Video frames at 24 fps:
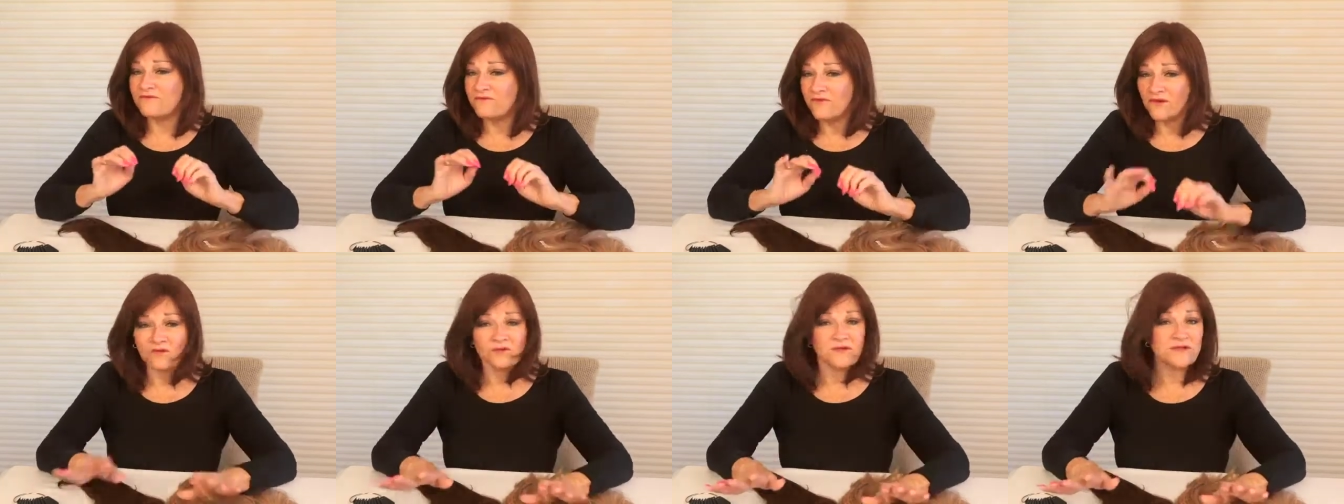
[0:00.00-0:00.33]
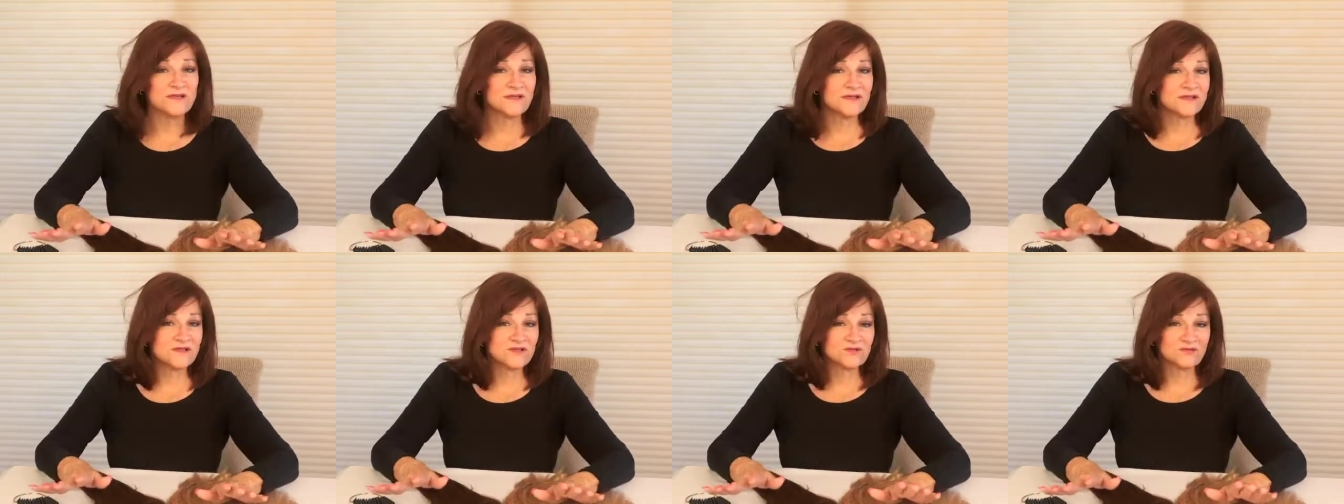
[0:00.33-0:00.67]

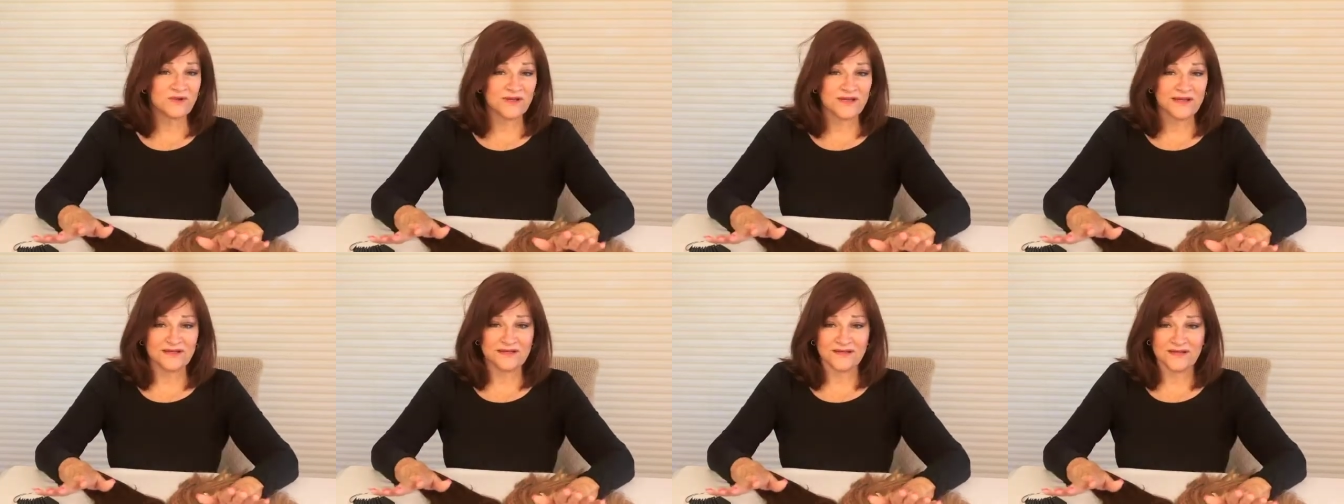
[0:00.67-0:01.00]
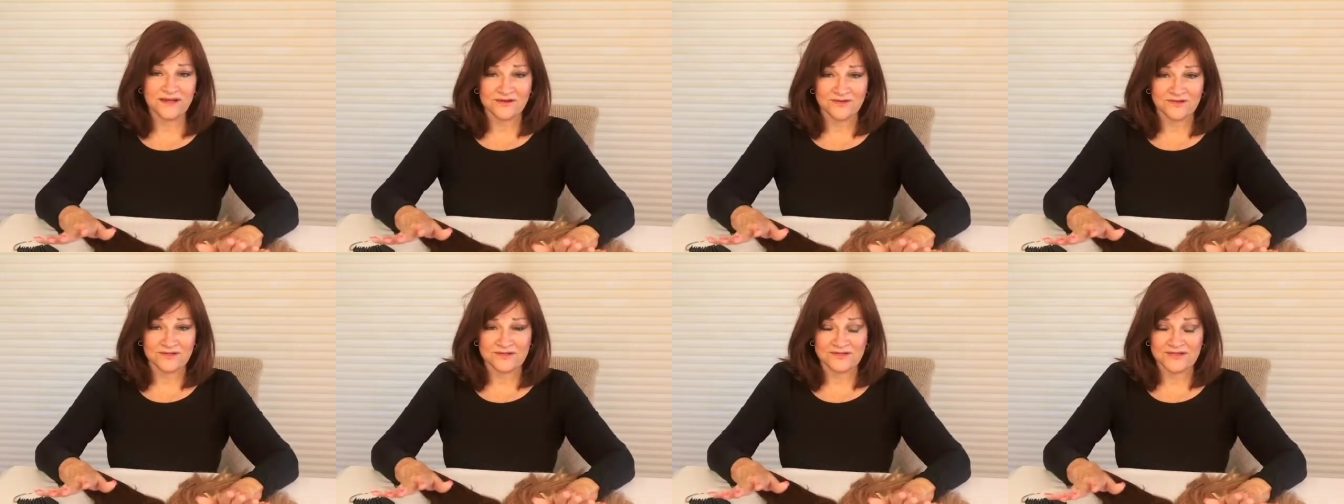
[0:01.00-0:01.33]
Follea trained
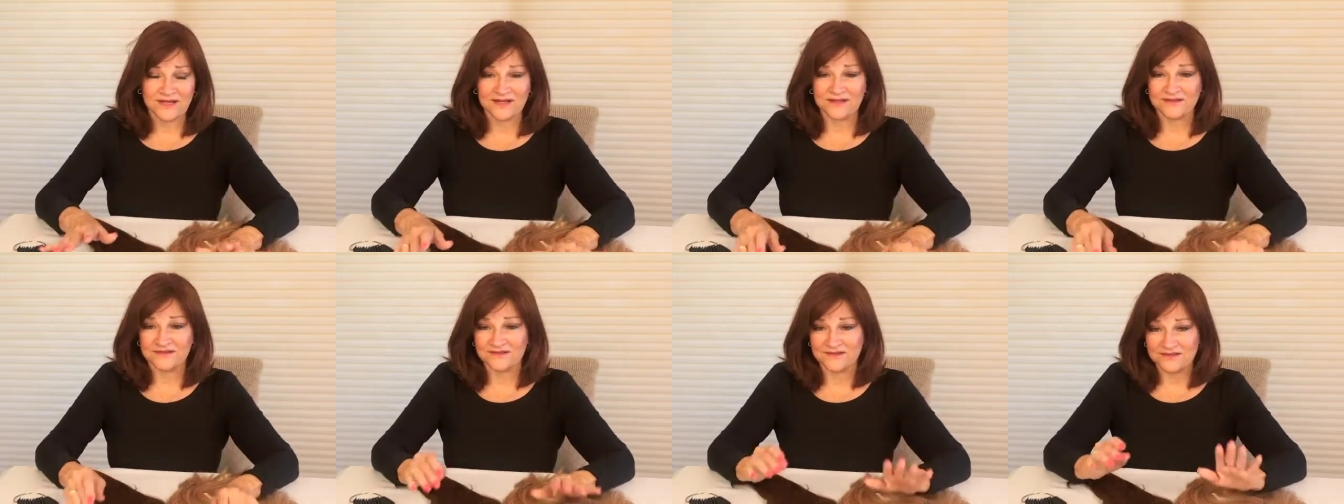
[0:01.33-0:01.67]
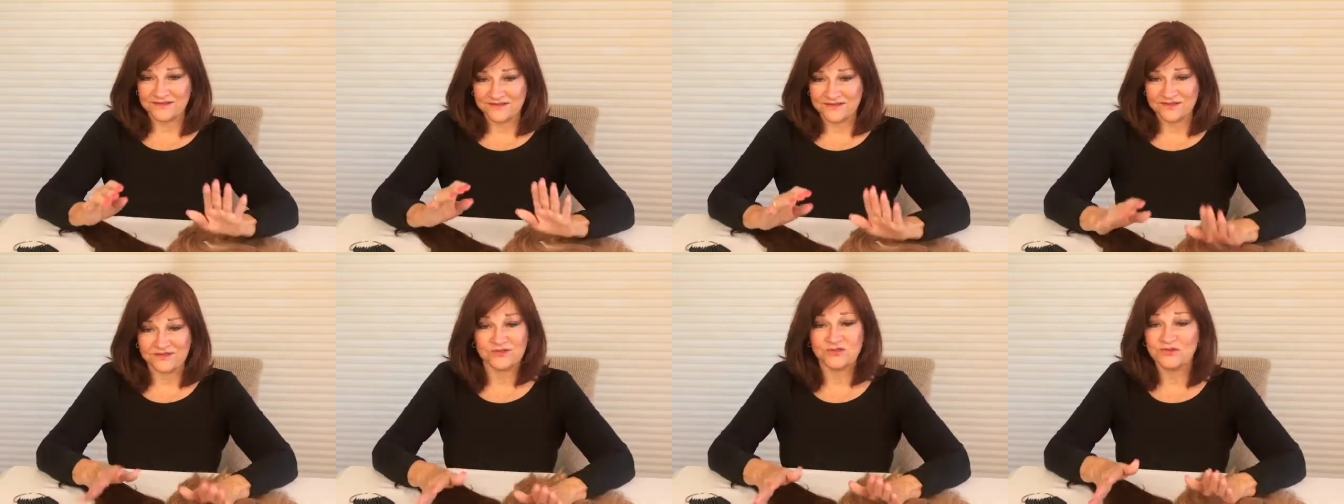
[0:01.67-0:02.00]

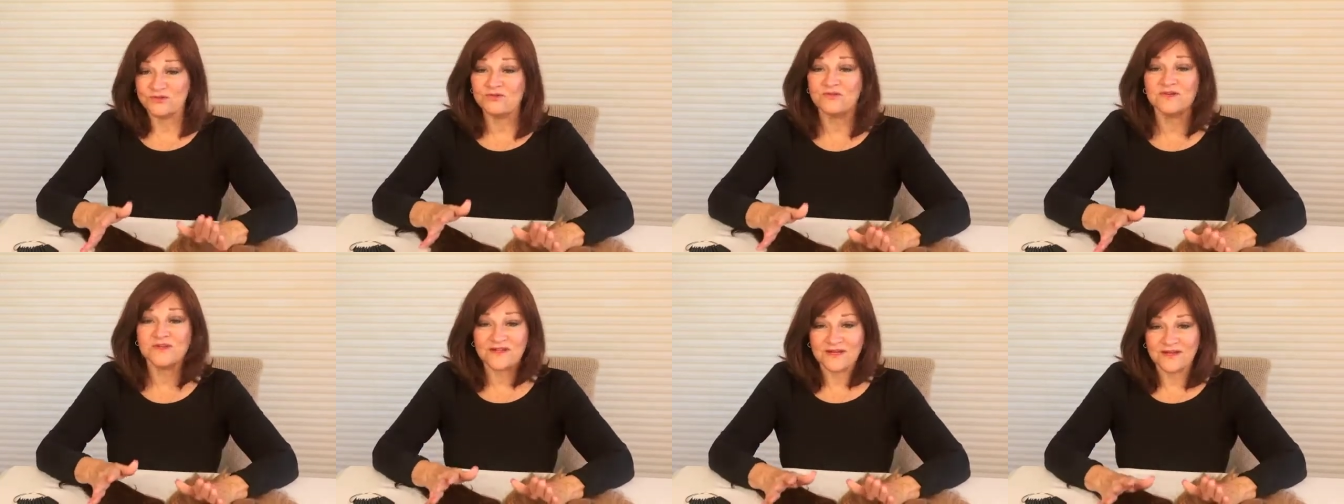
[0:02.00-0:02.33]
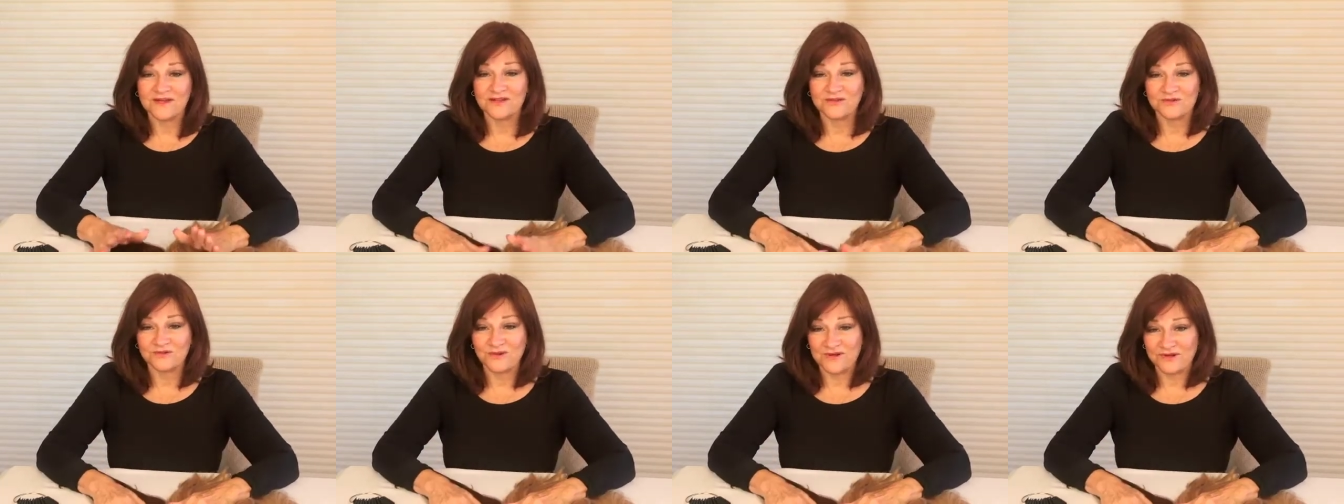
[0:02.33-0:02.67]
hairstylist do the
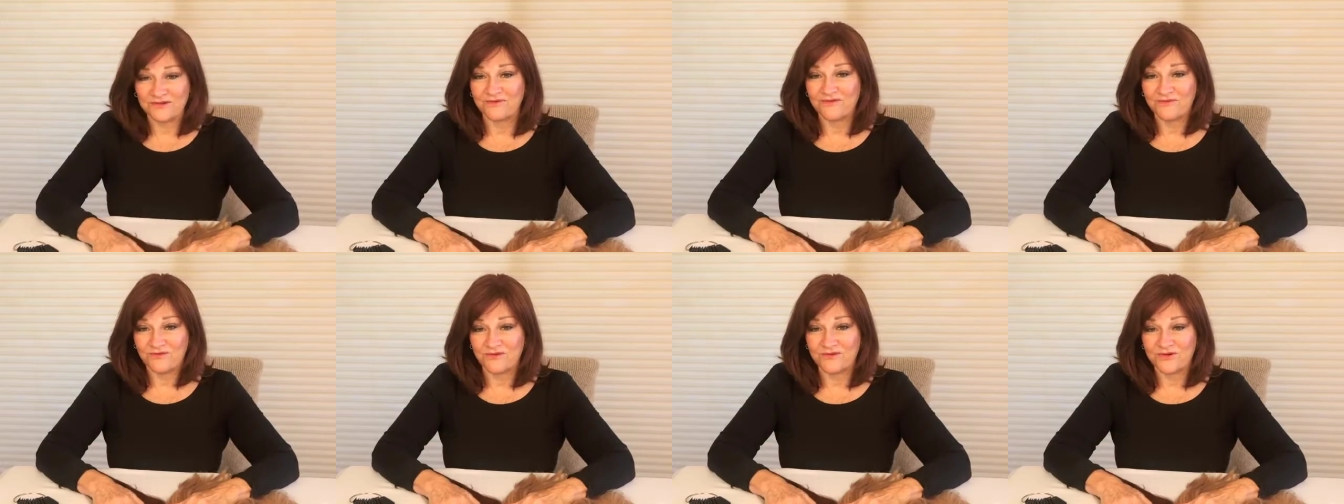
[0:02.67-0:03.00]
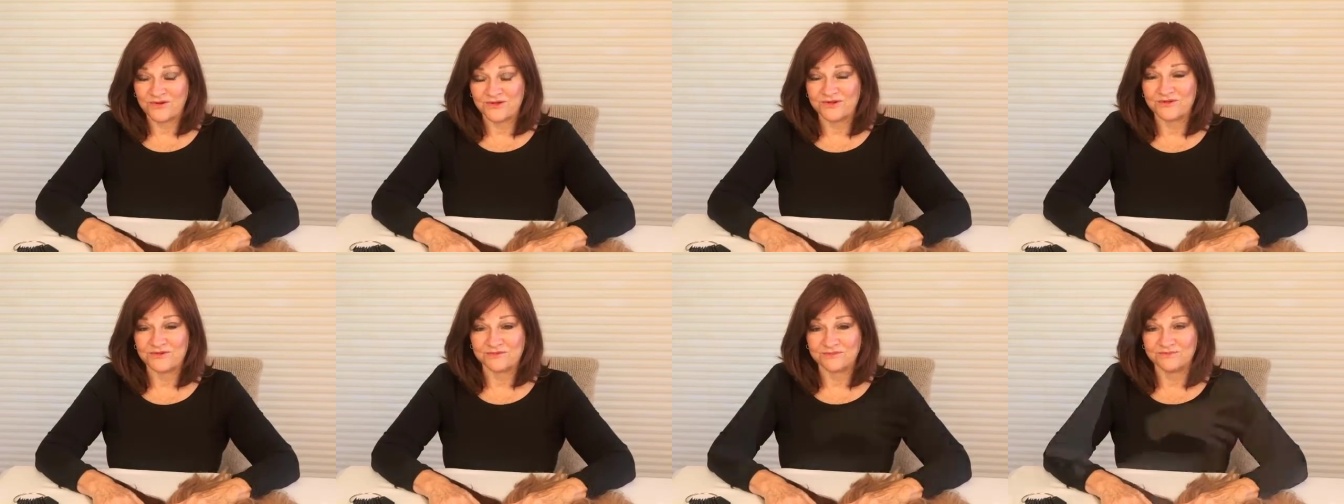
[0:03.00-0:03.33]
coloring for
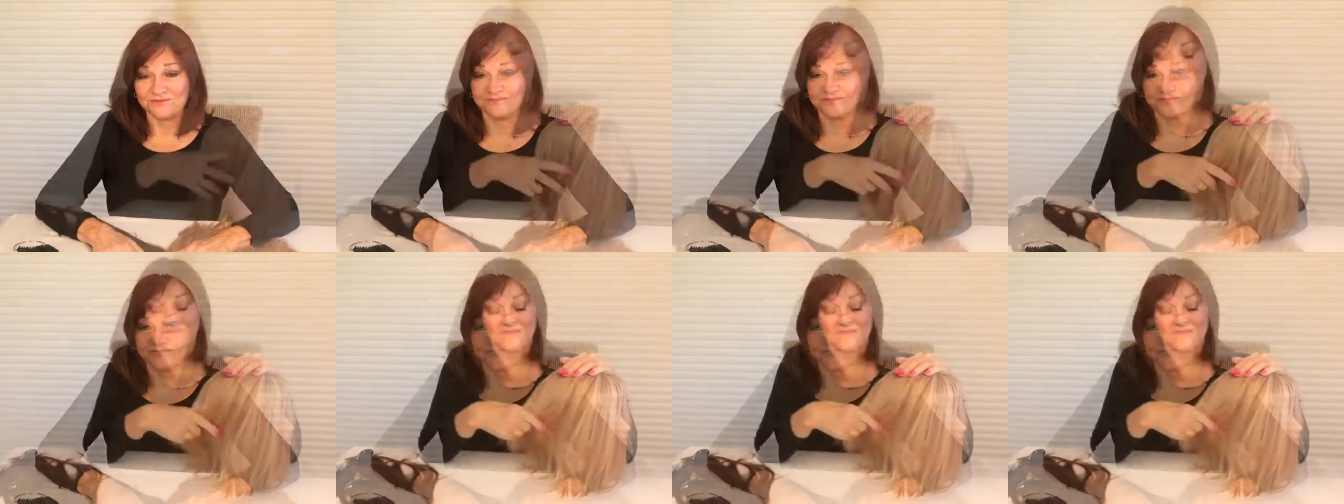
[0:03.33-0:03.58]
you.